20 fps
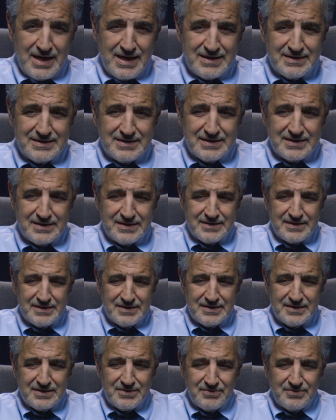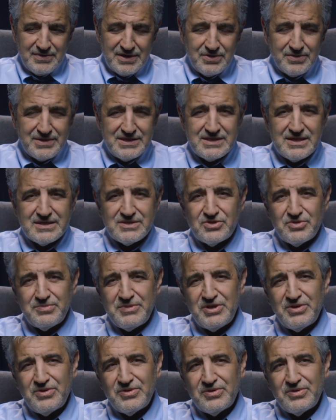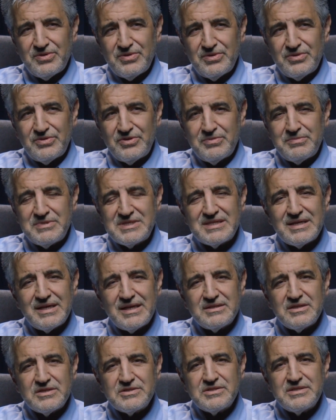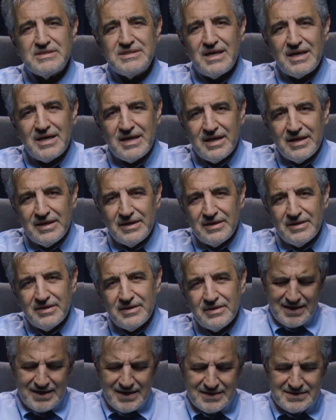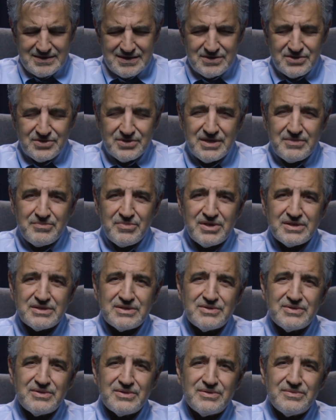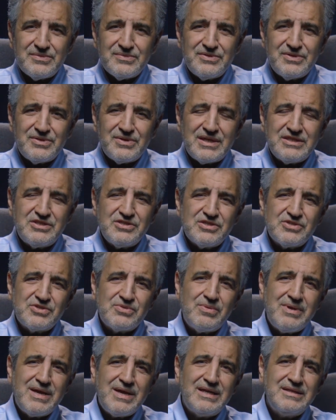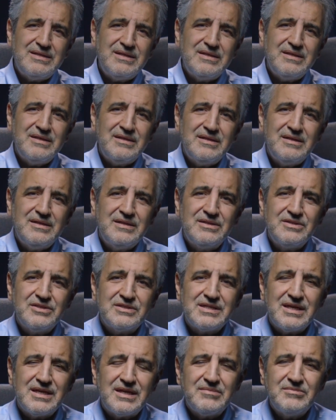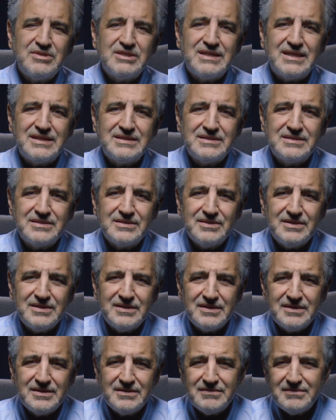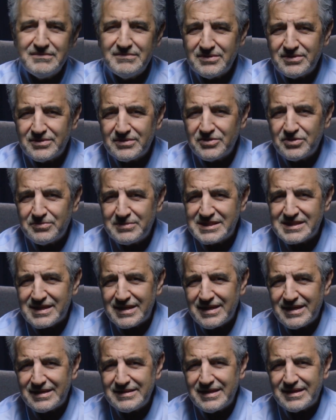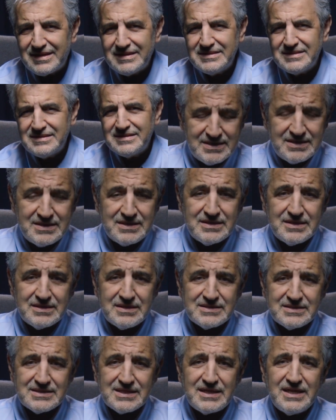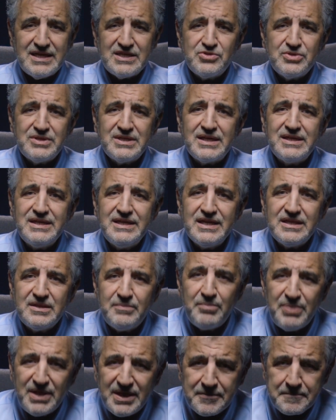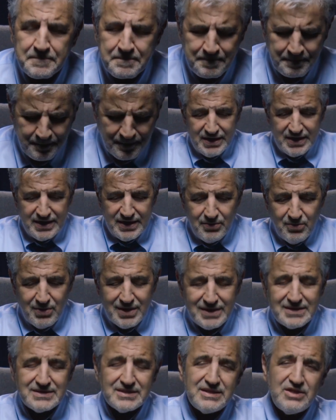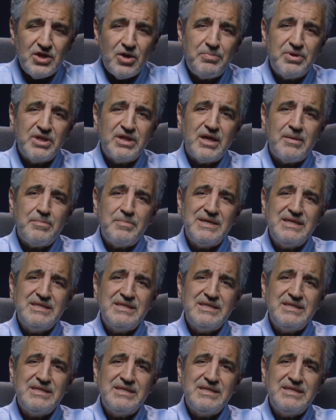And right away he says to me, you know, the Messiah doesn't die. I said to him, but you know, I just read in the Talmud that, you know, the Messiah dies in Sanhedrin 98b. He went and he opened up